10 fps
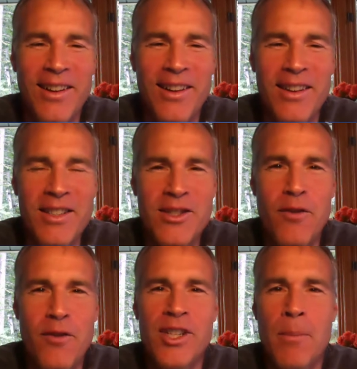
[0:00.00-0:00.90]
This is the
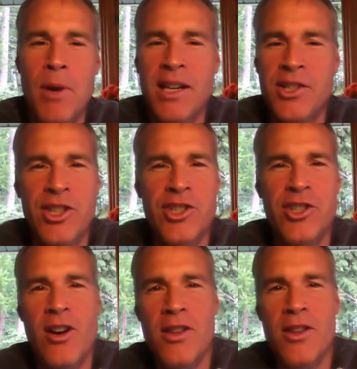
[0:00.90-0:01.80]
first time I actually
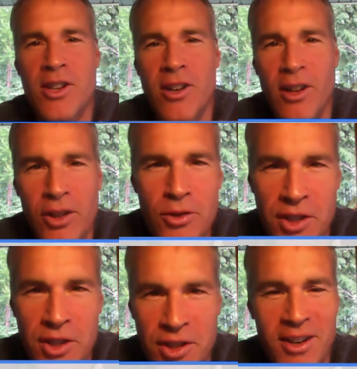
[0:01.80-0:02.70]
started this call. I
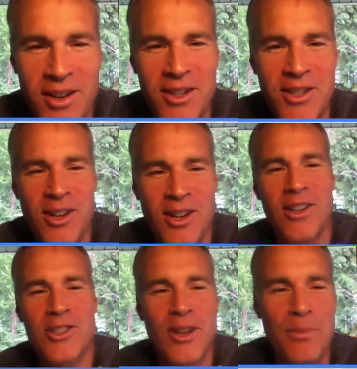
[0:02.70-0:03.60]
usually start this
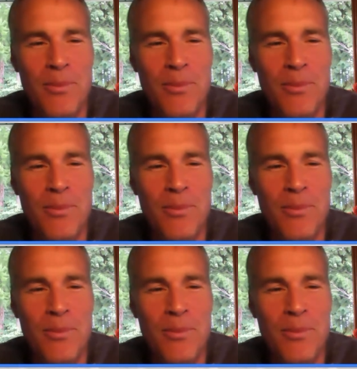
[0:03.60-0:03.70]
call, so